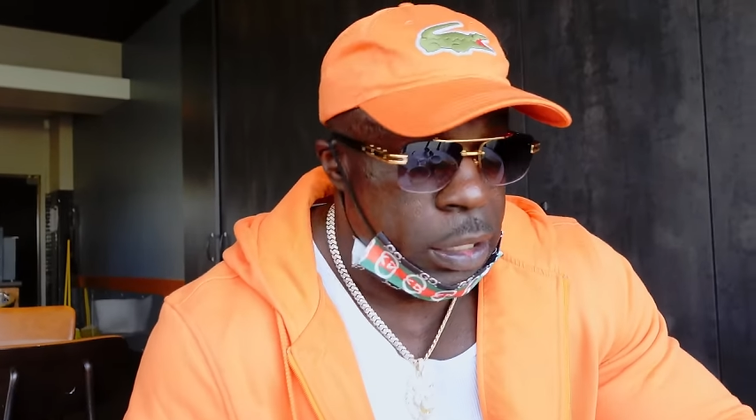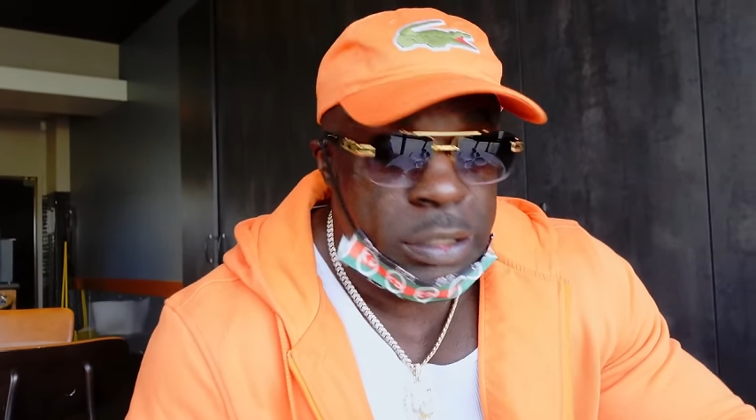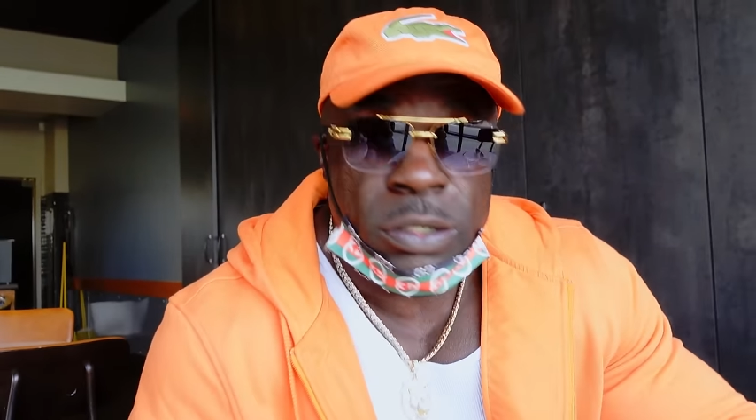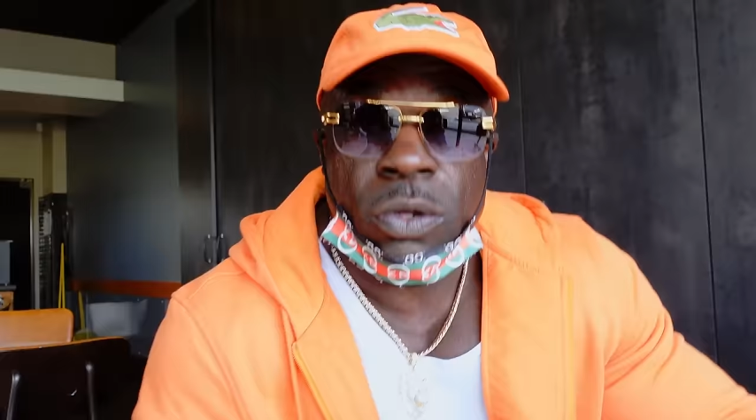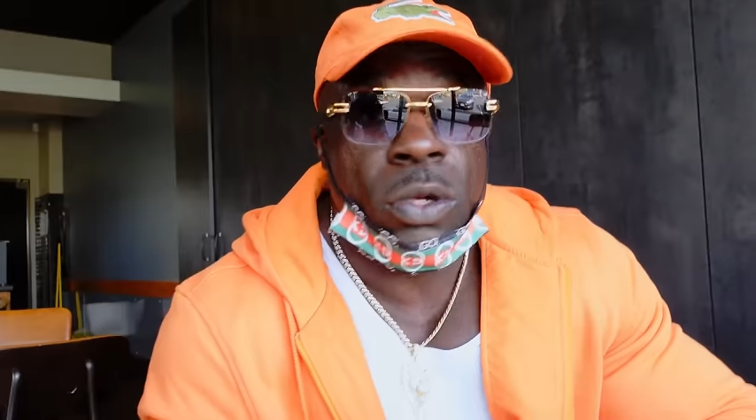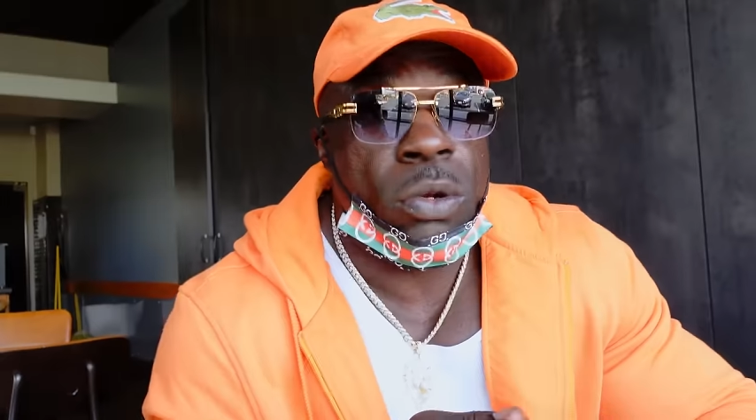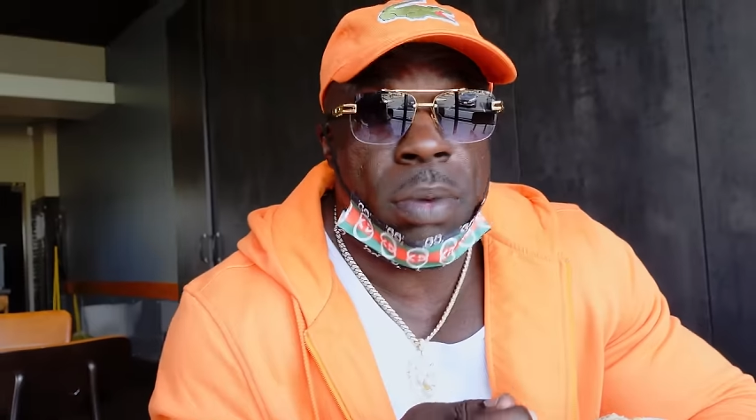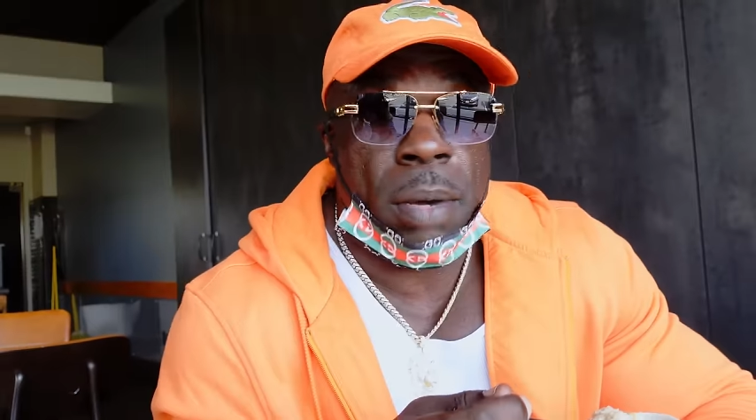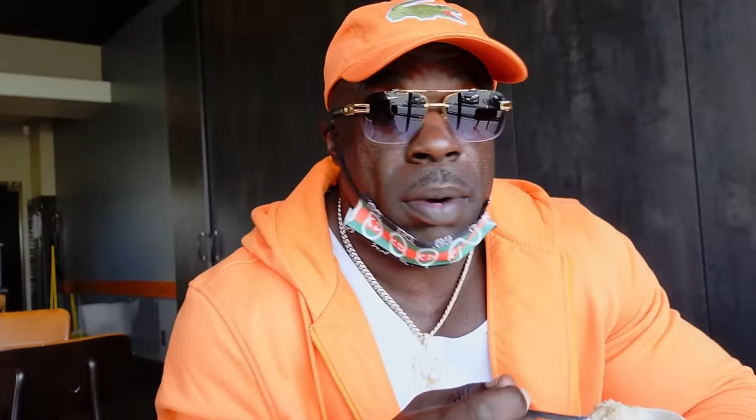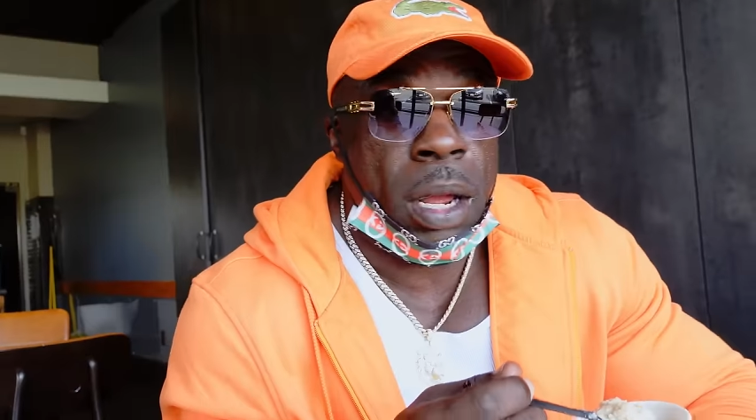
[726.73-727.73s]
that's on you,
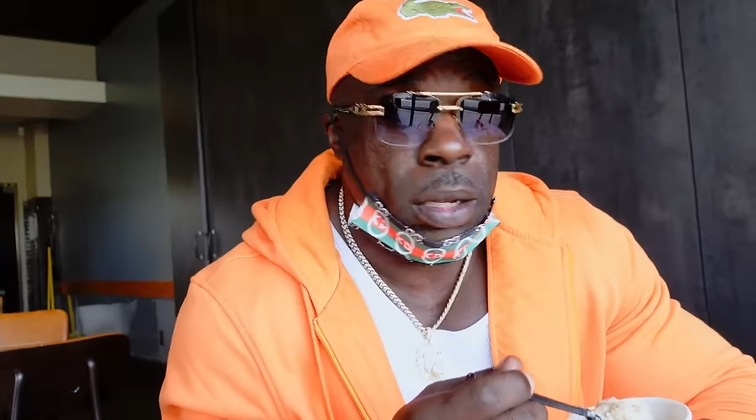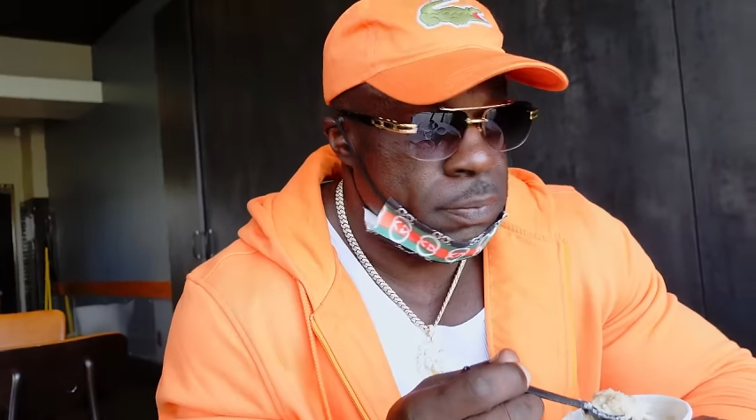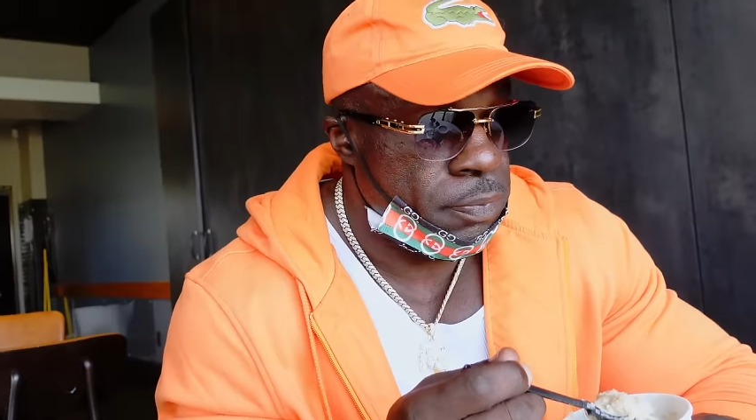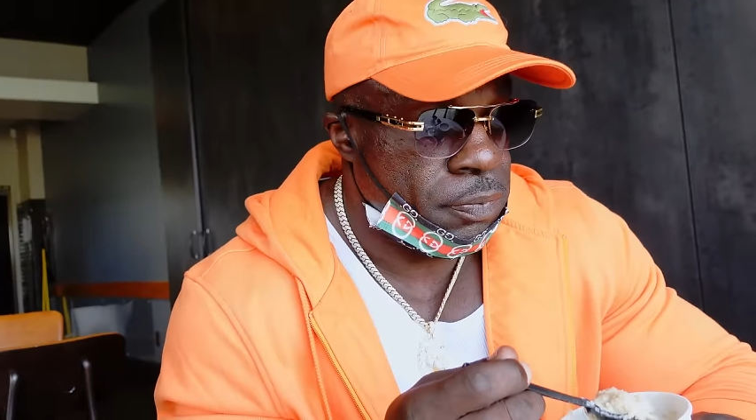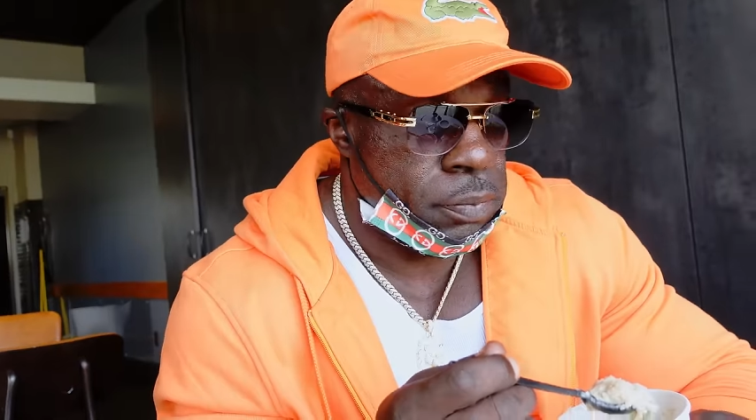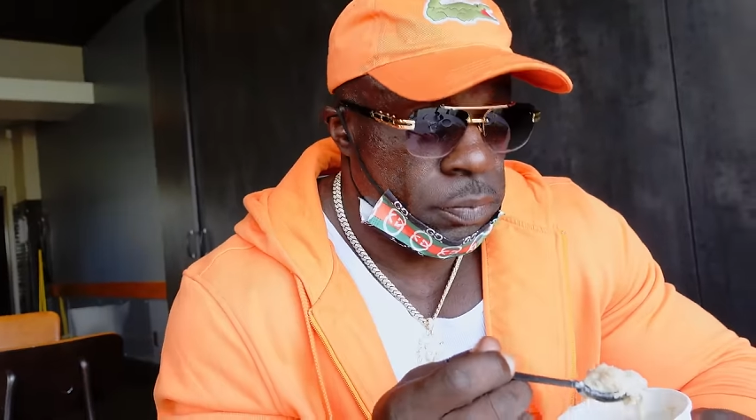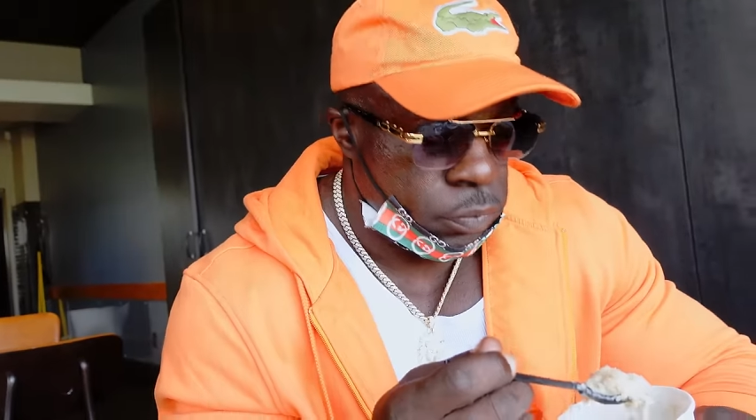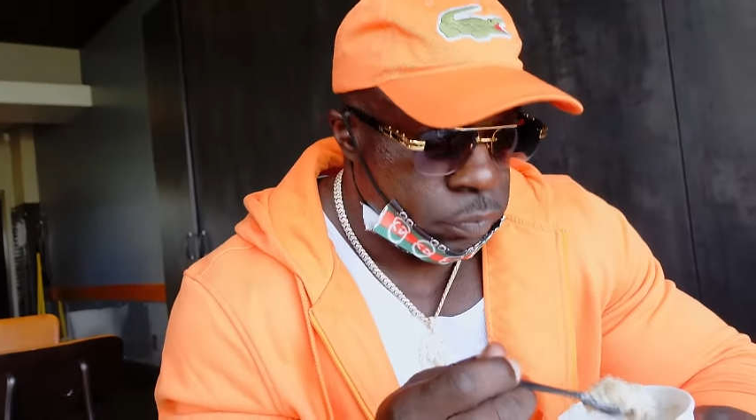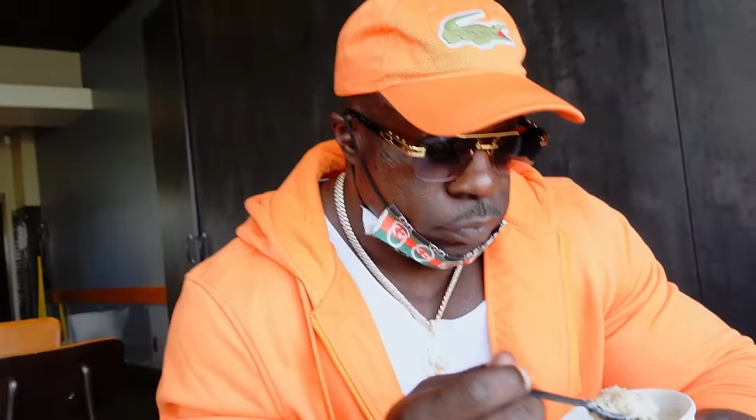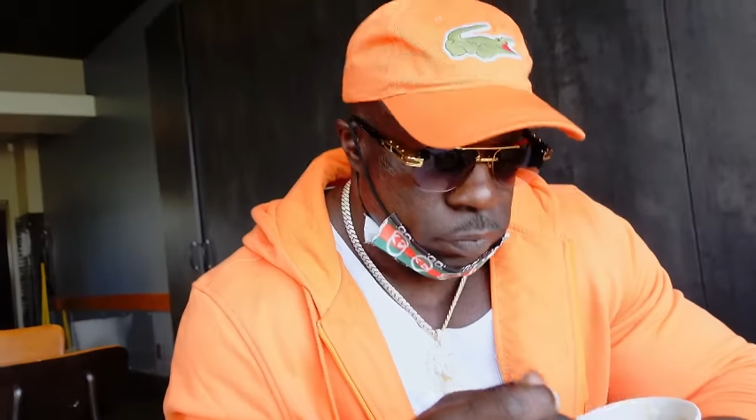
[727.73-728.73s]
bruh.
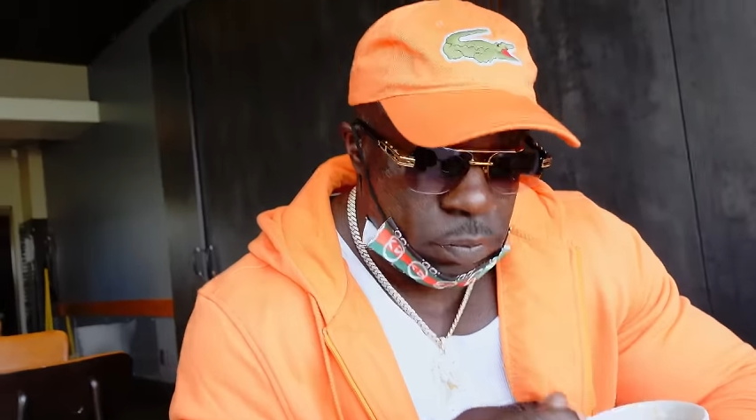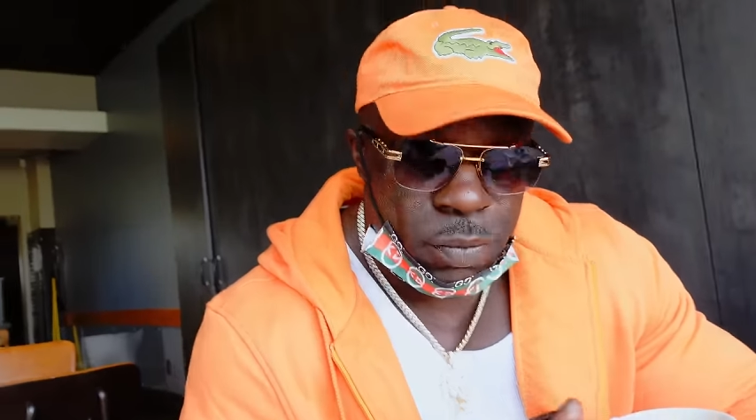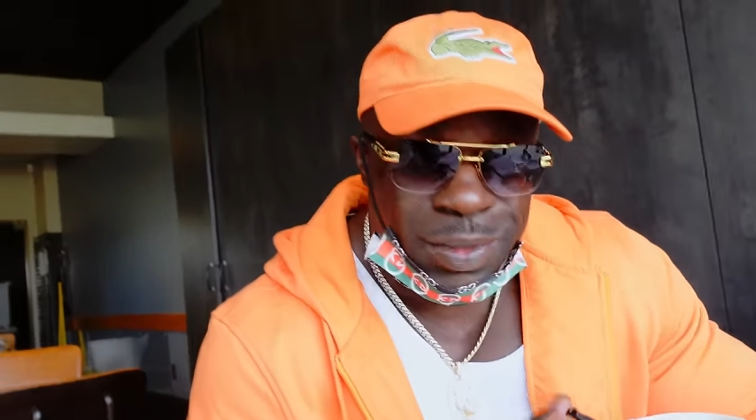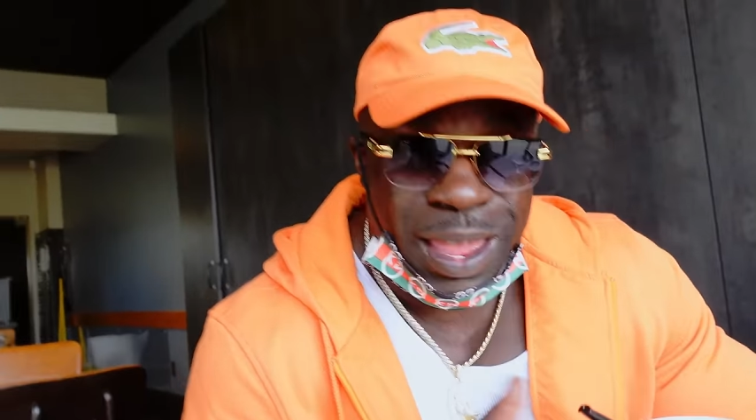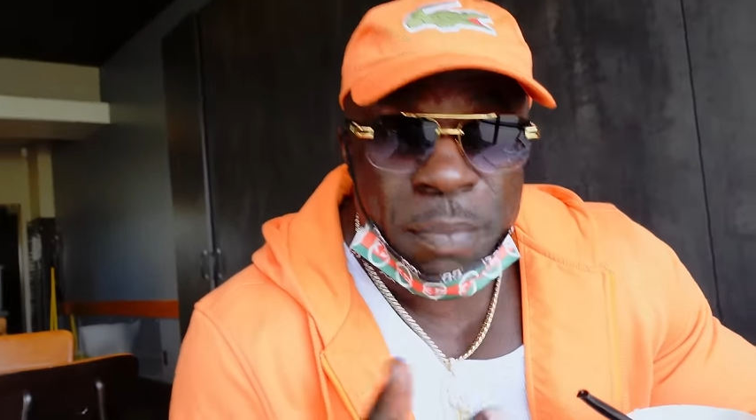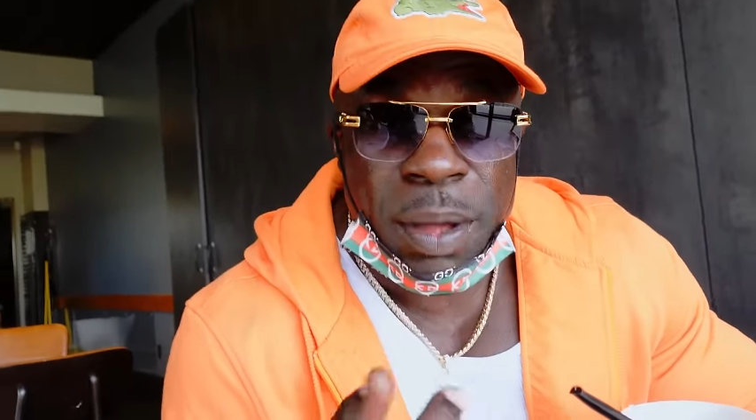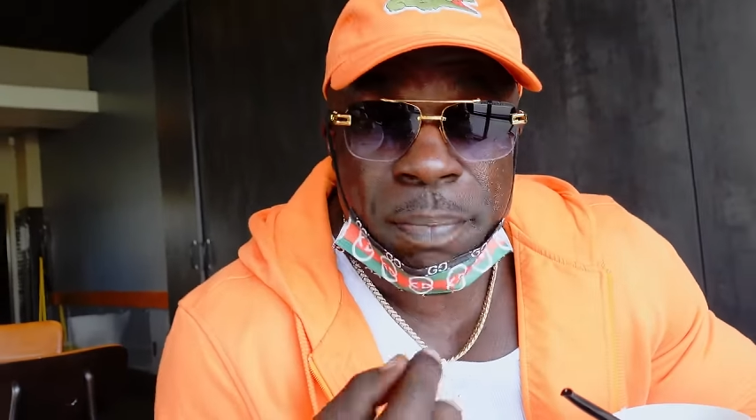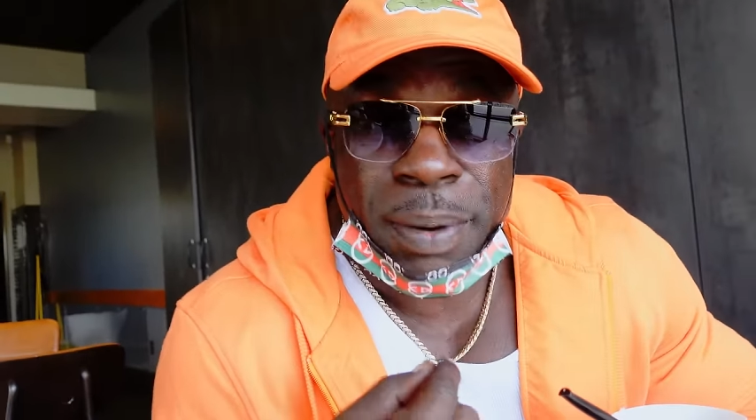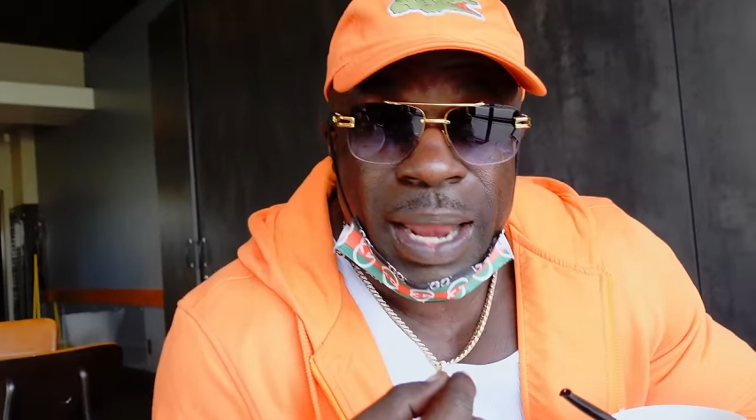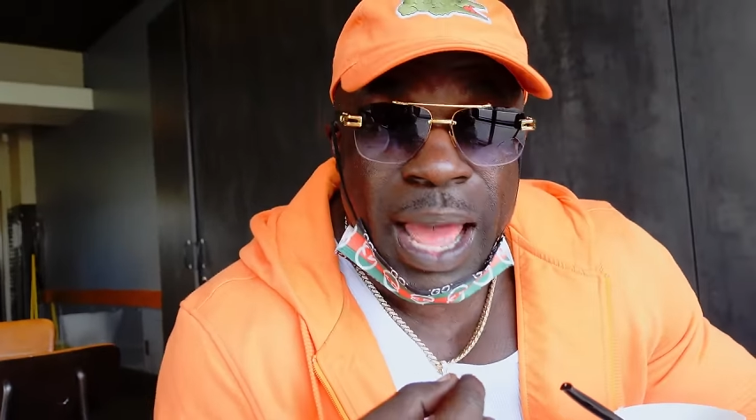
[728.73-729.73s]
I'm a
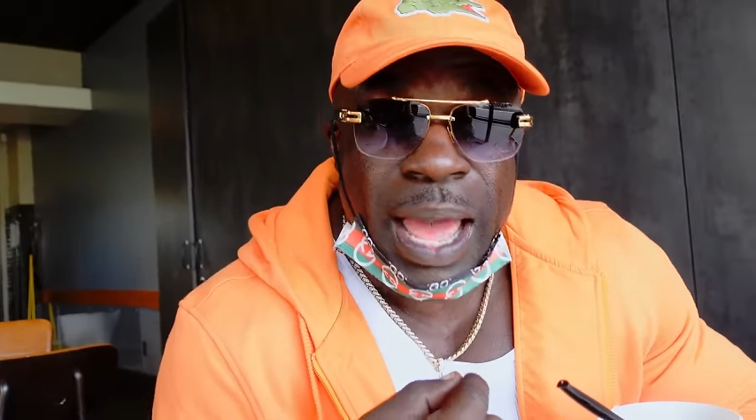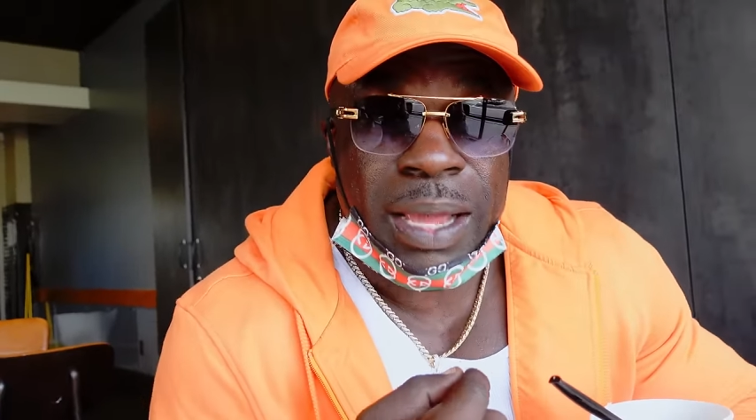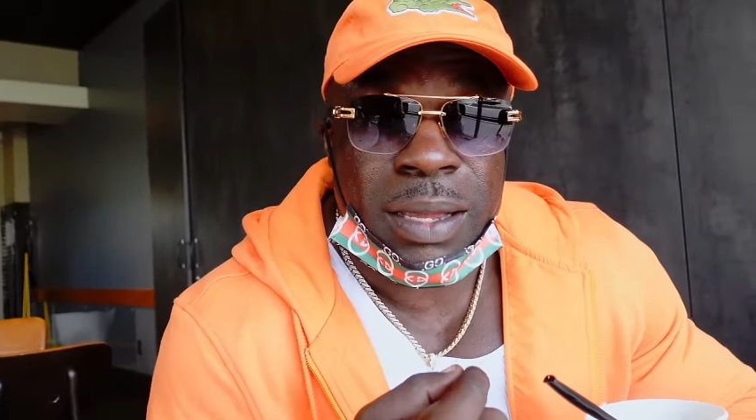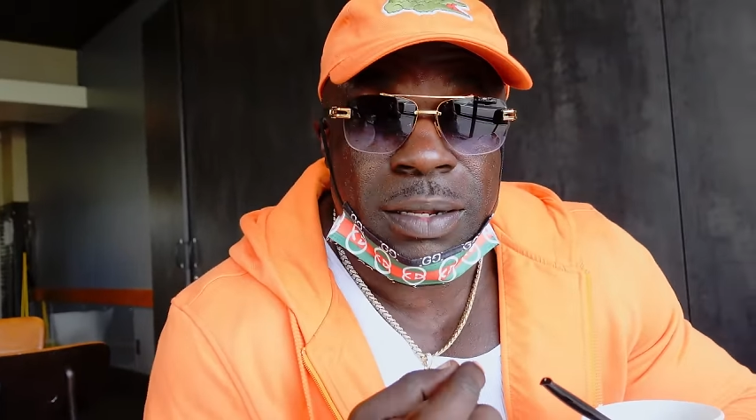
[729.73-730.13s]
black,